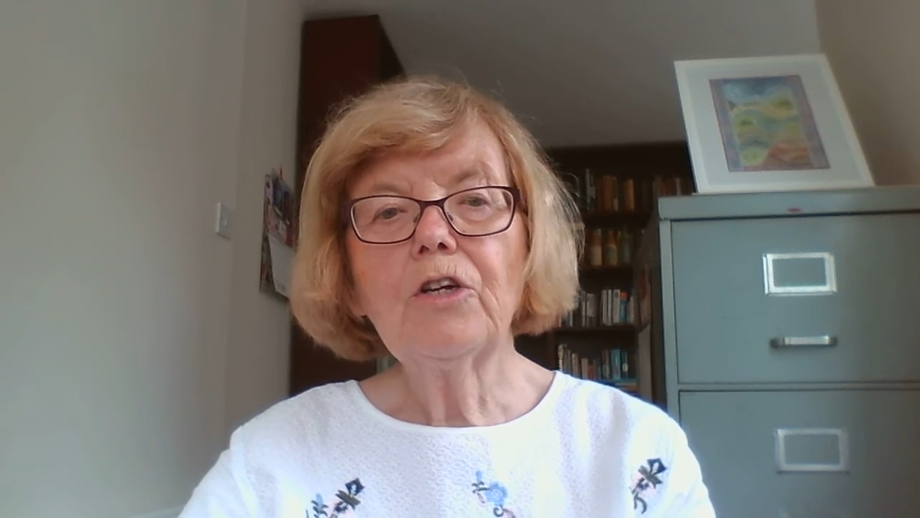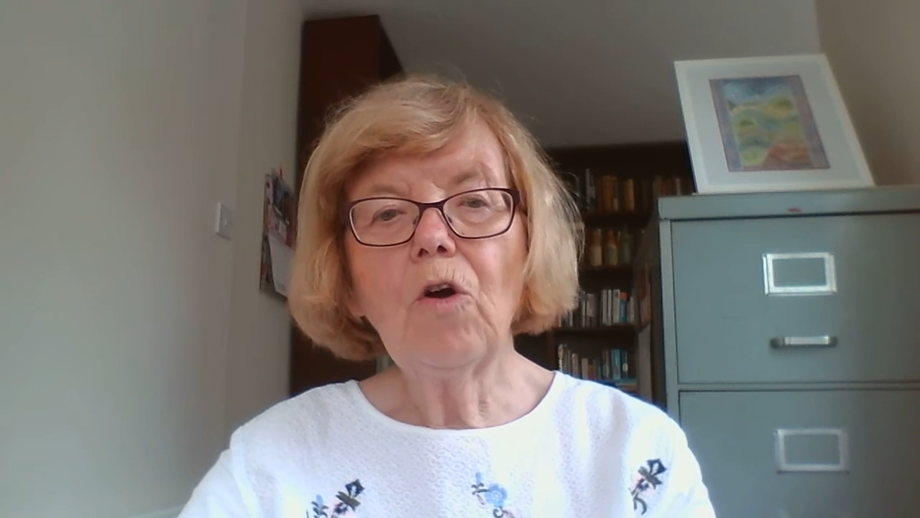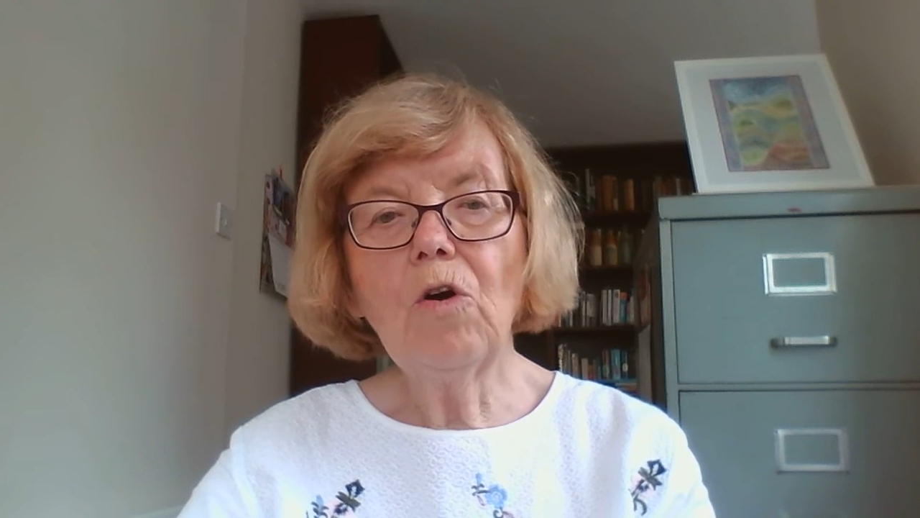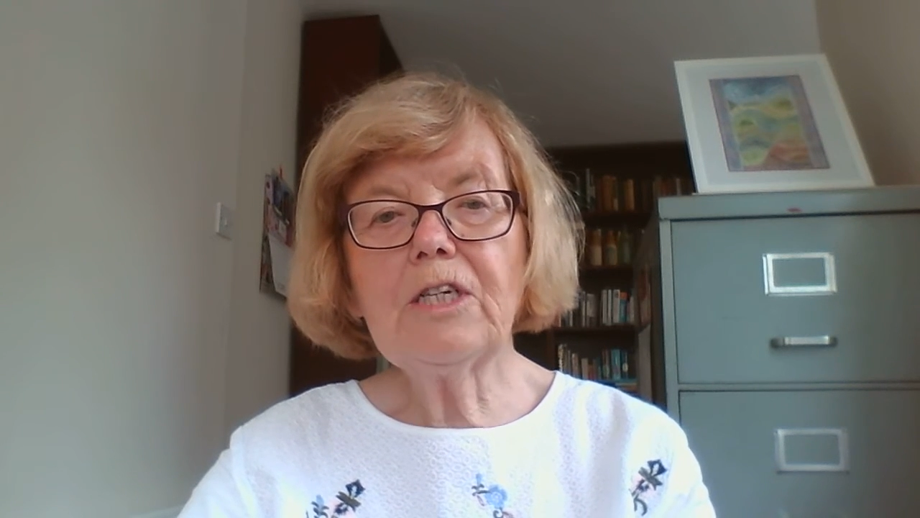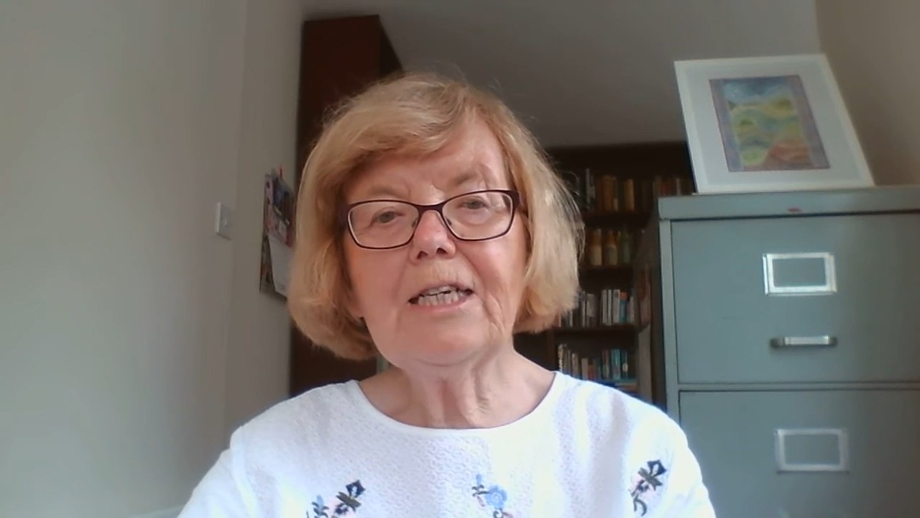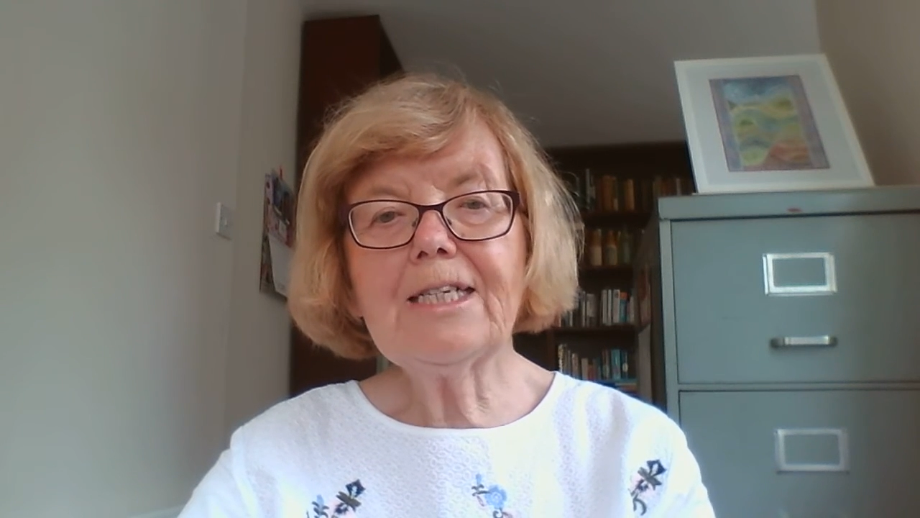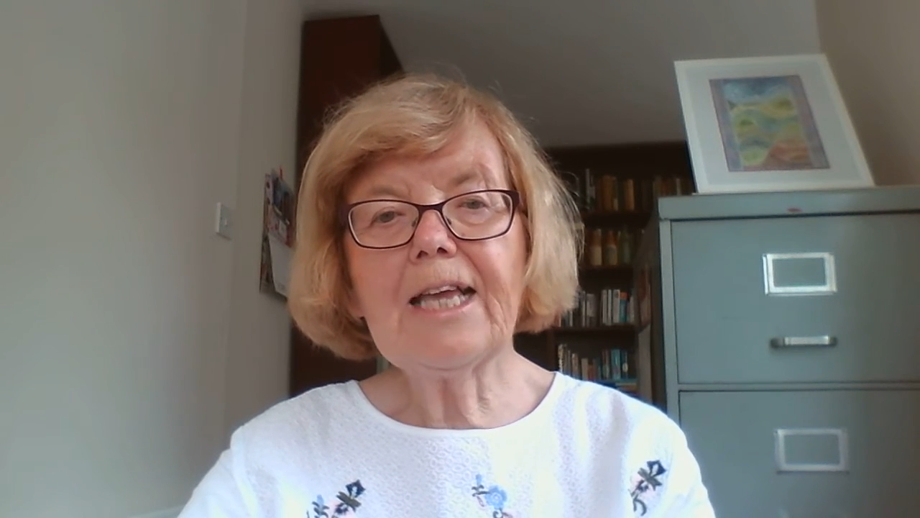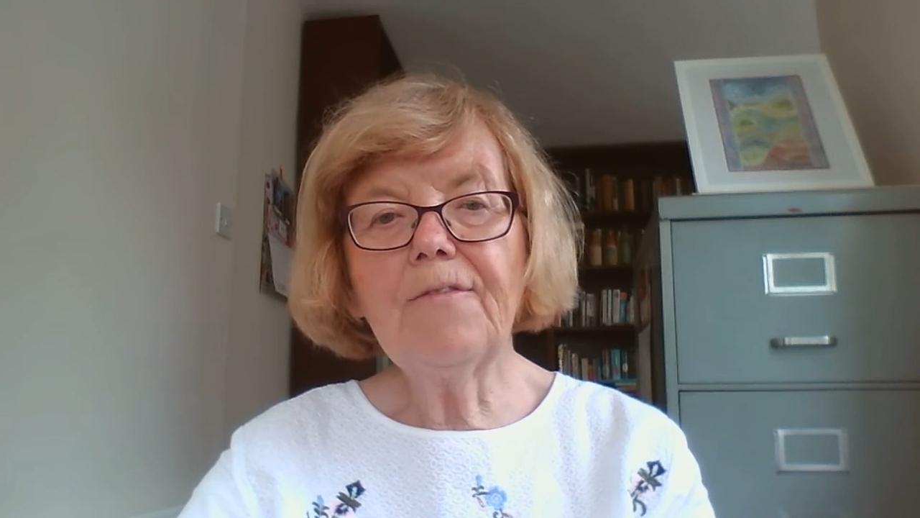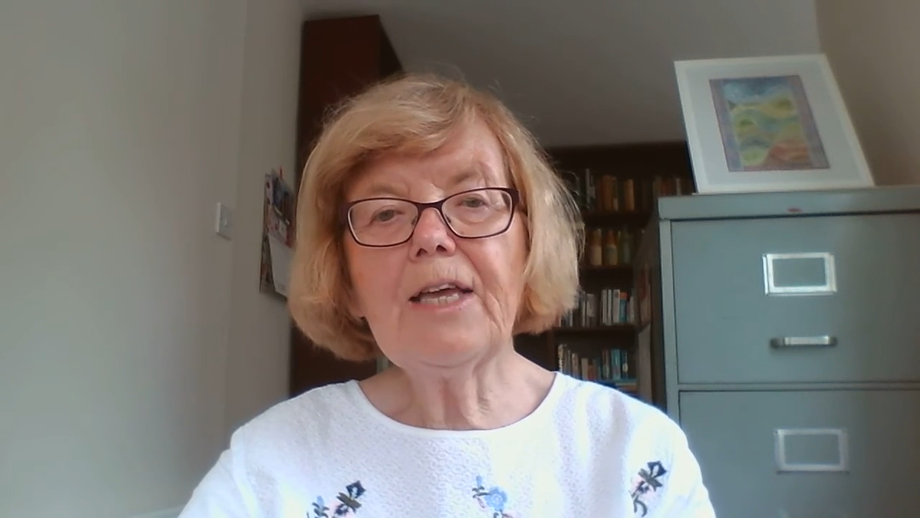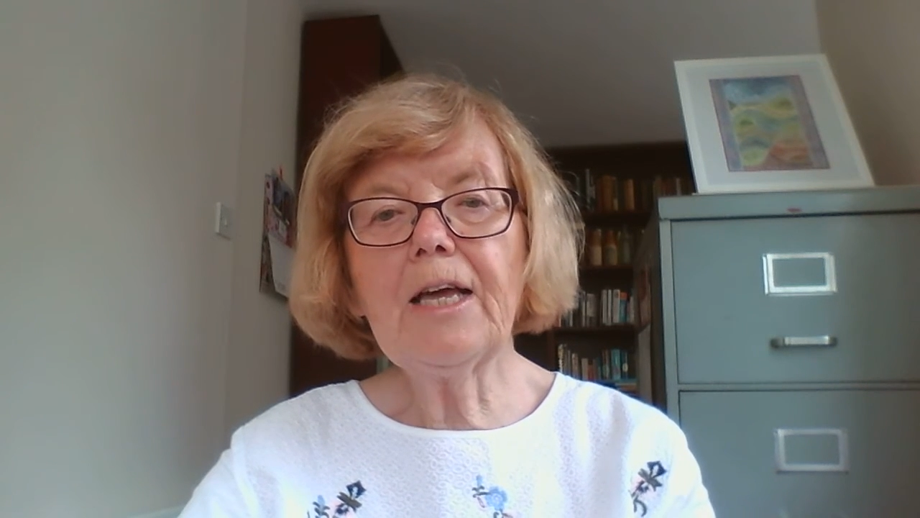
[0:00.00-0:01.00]
God is
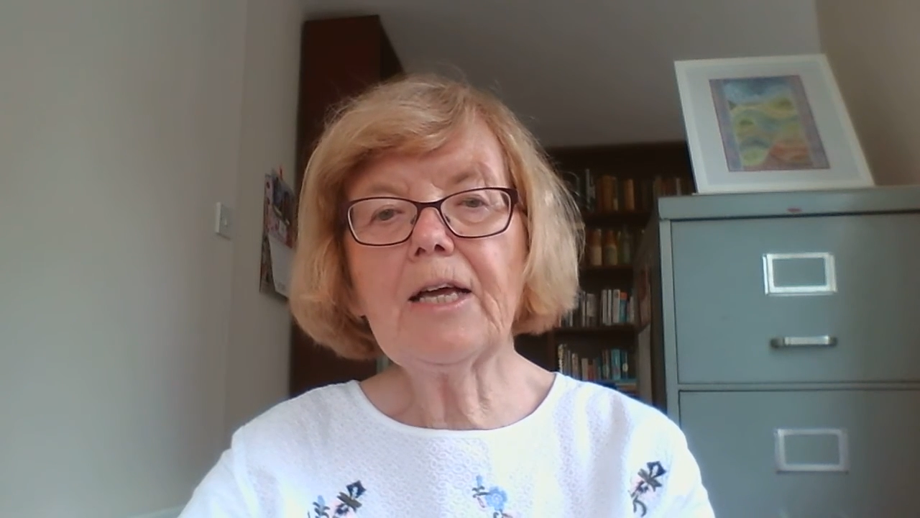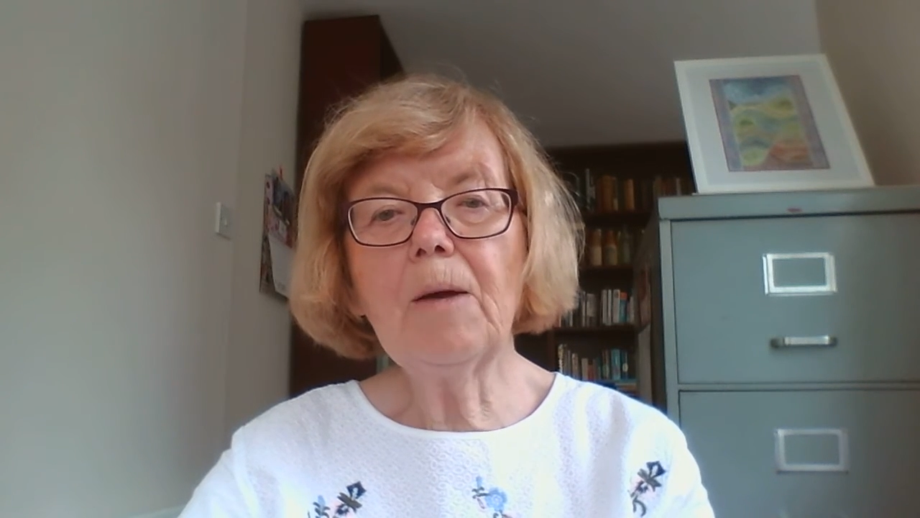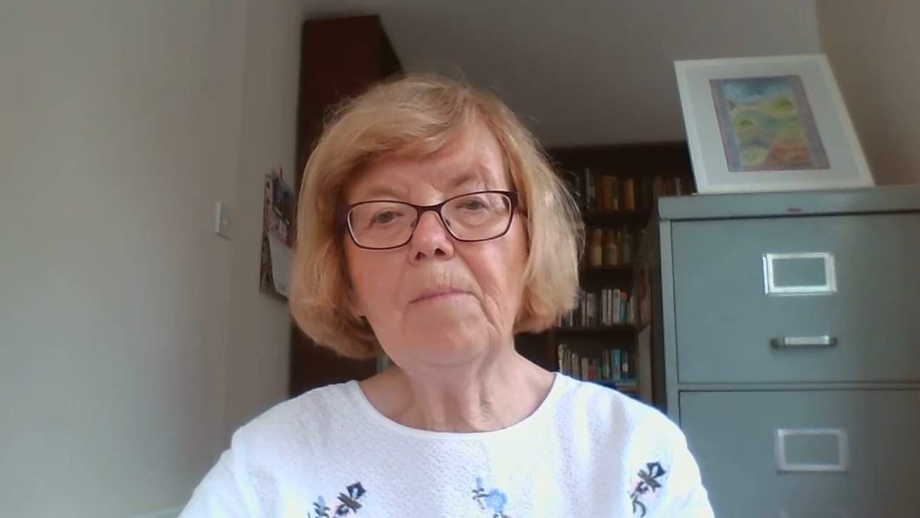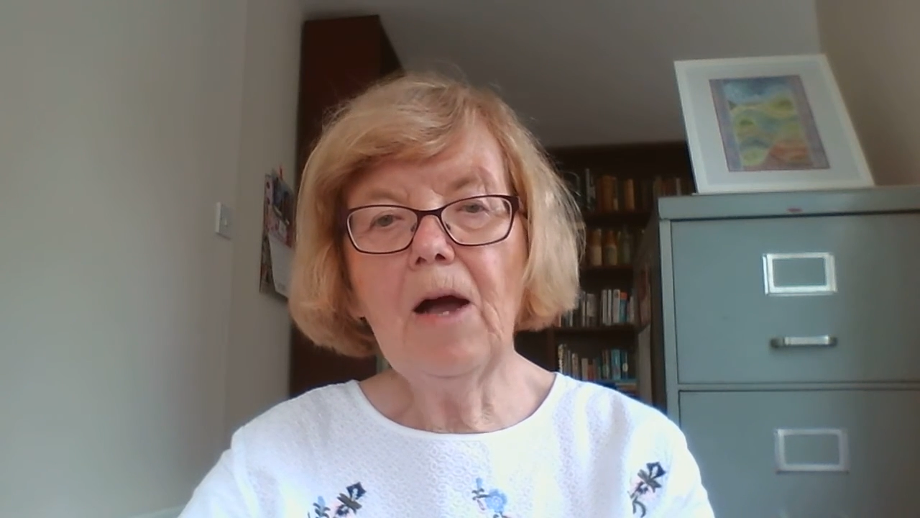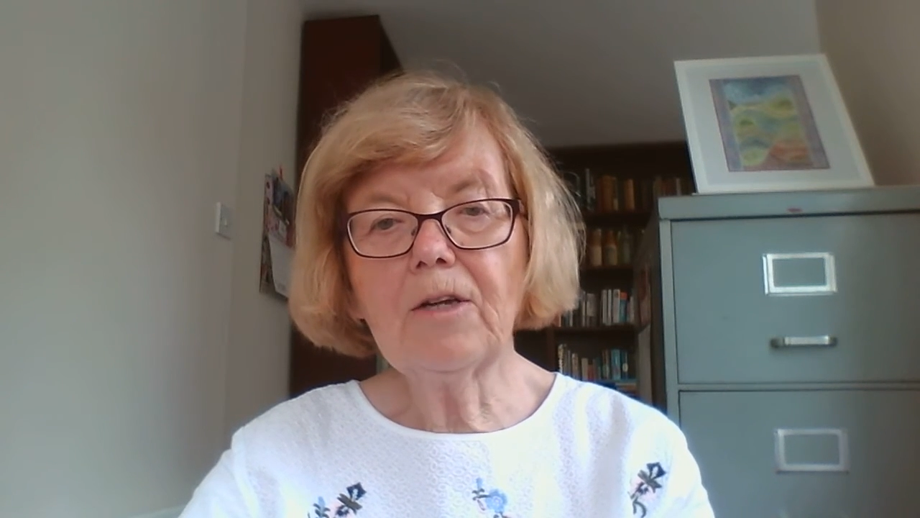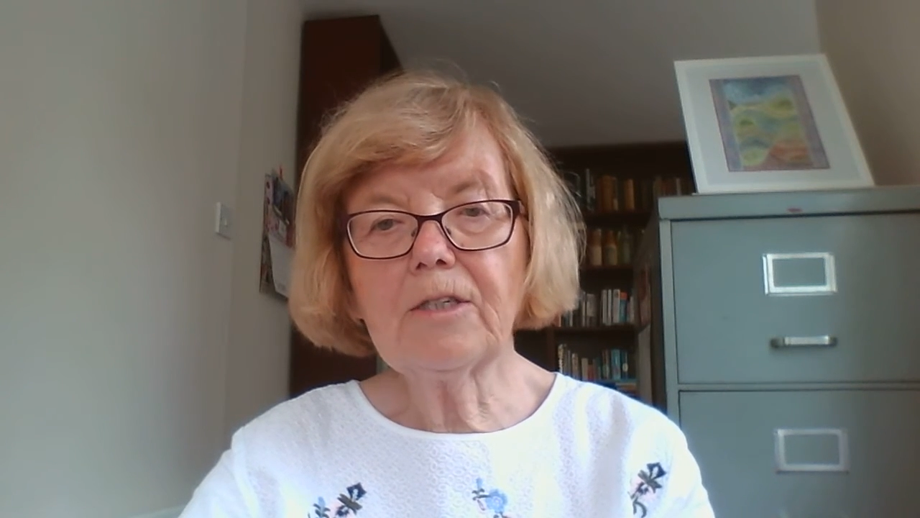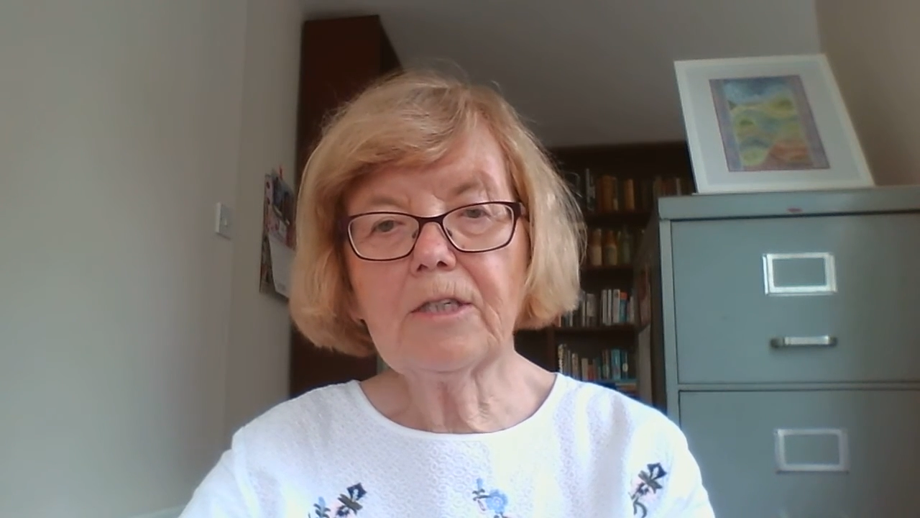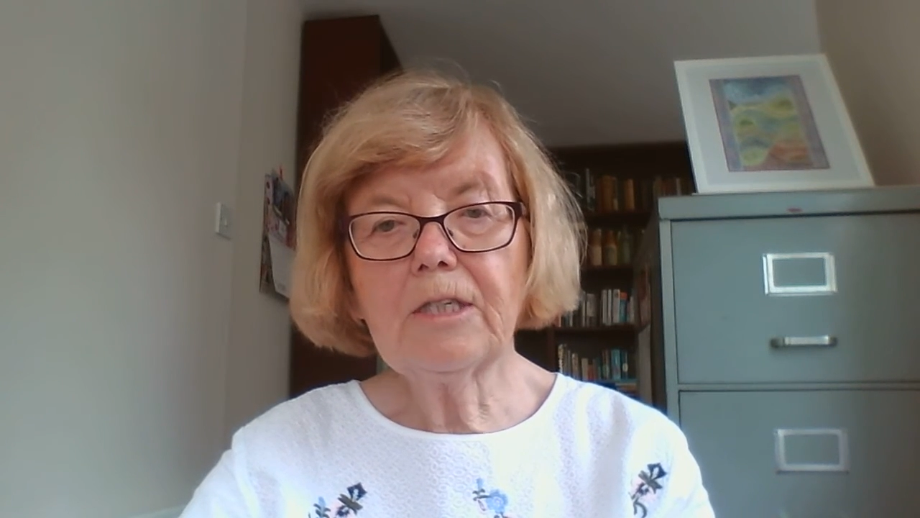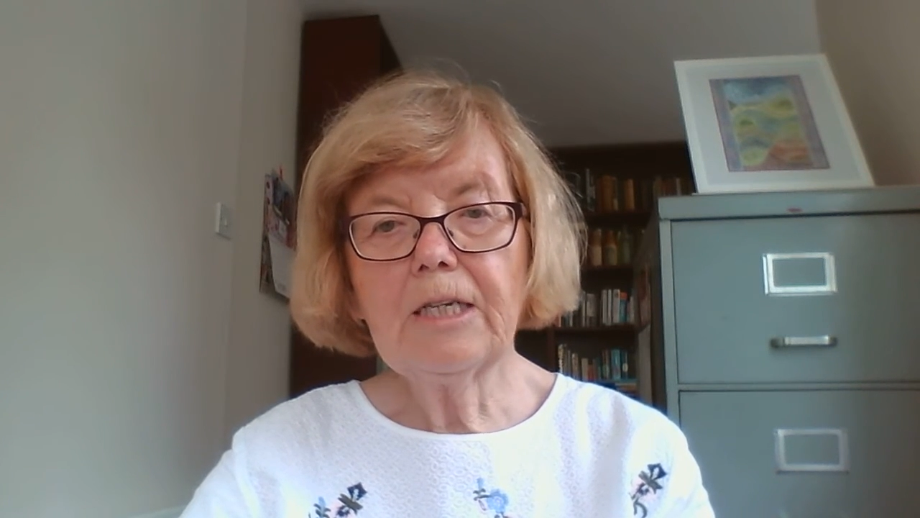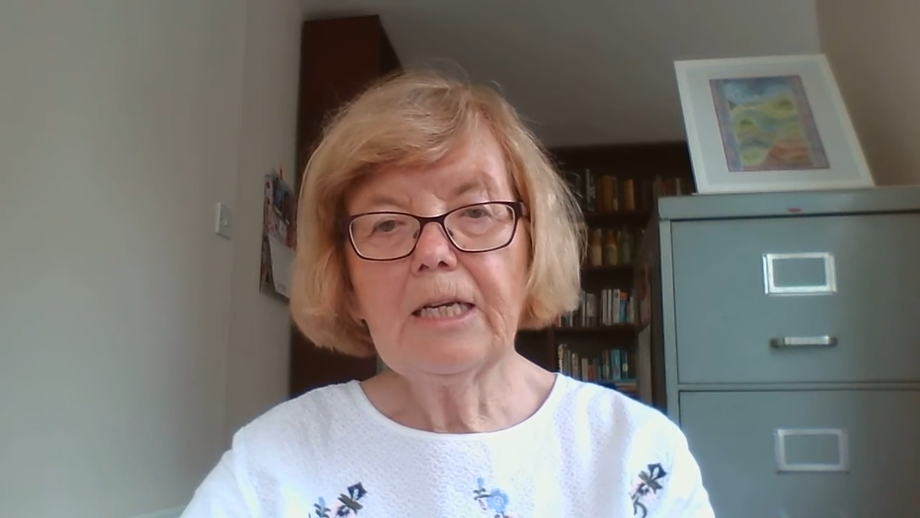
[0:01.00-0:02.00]
giving a command.